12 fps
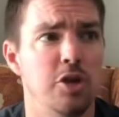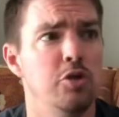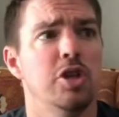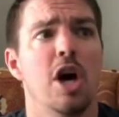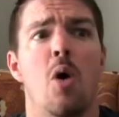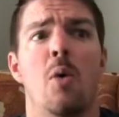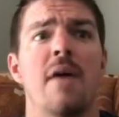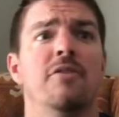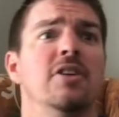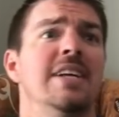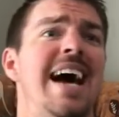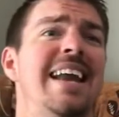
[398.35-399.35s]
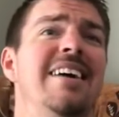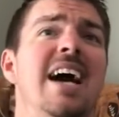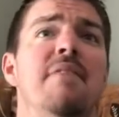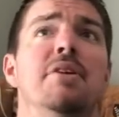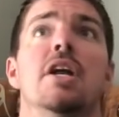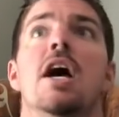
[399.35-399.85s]
You saw after
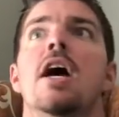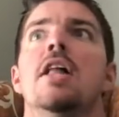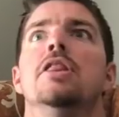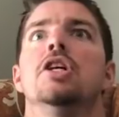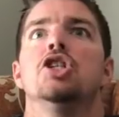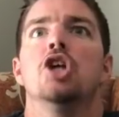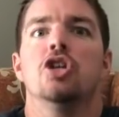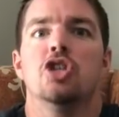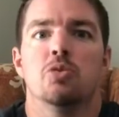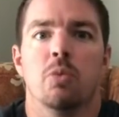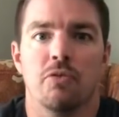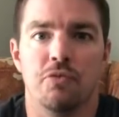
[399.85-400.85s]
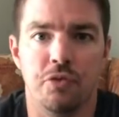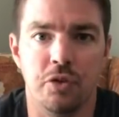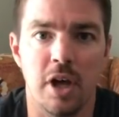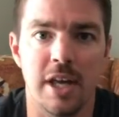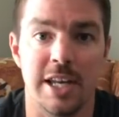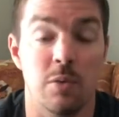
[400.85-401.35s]
9/11, the churches were
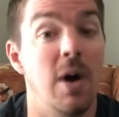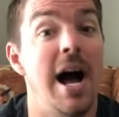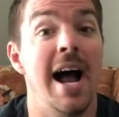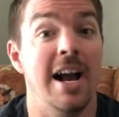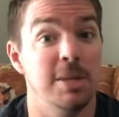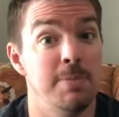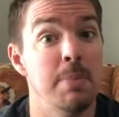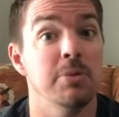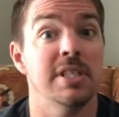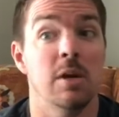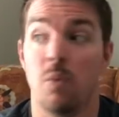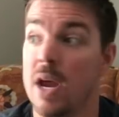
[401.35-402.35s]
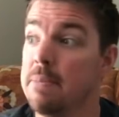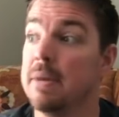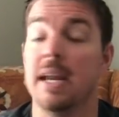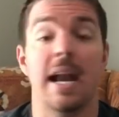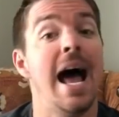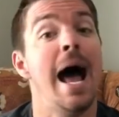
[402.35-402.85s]
flooded. Why? Because people said, wait a
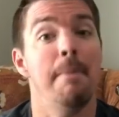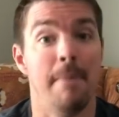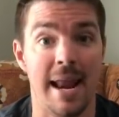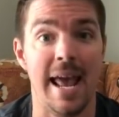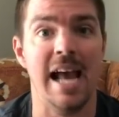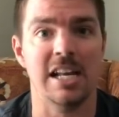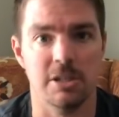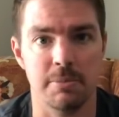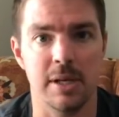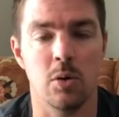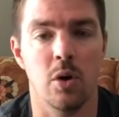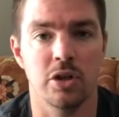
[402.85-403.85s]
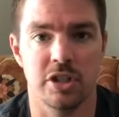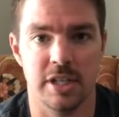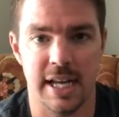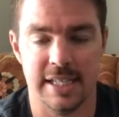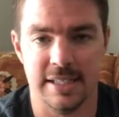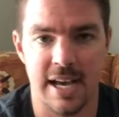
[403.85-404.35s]
minute, I might actually be going to the
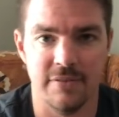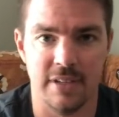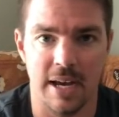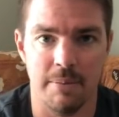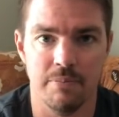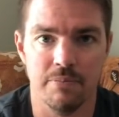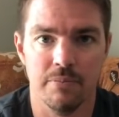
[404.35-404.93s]
next lifetime.